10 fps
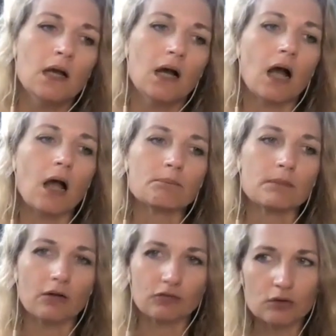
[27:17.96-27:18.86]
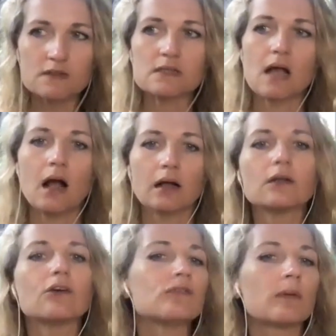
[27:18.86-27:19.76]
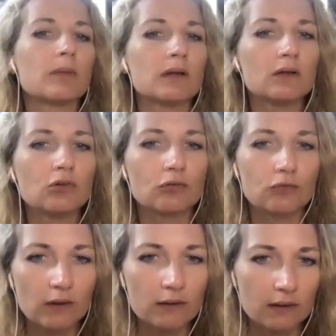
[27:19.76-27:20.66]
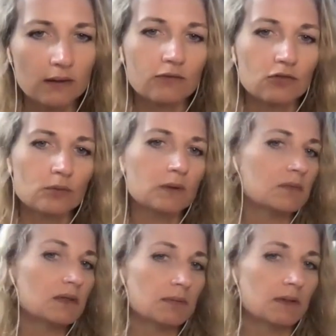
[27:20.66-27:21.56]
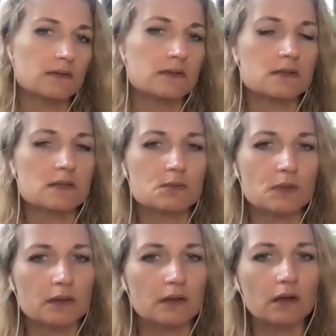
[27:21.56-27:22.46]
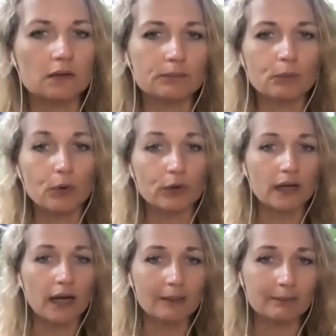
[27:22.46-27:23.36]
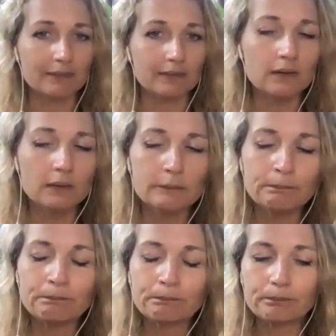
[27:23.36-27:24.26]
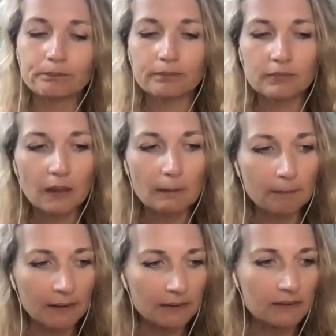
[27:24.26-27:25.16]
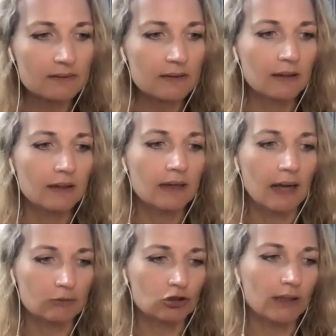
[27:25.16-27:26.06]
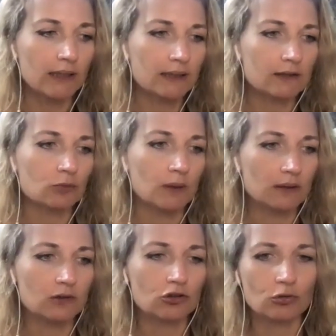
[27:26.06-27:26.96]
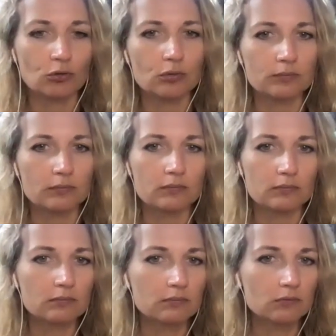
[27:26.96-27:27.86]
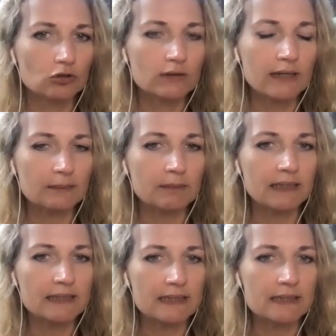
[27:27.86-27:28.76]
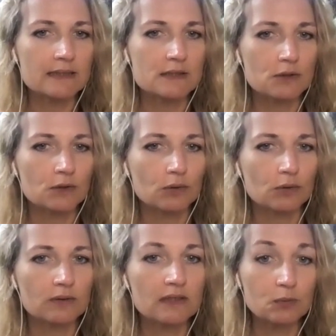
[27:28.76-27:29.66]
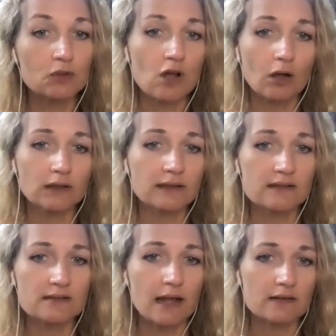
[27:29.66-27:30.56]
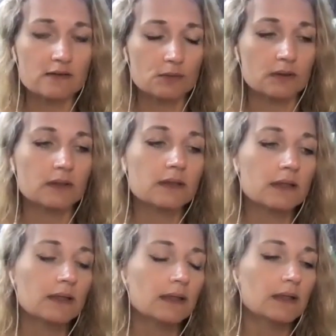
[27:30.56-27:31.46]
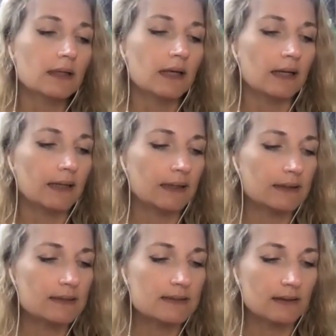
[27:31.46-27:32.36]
Of course, it's harder from Monday to Friday, I have to admit, because this is where work happened. But I'm trying as well to get my kids, you know. It was holidays last week, and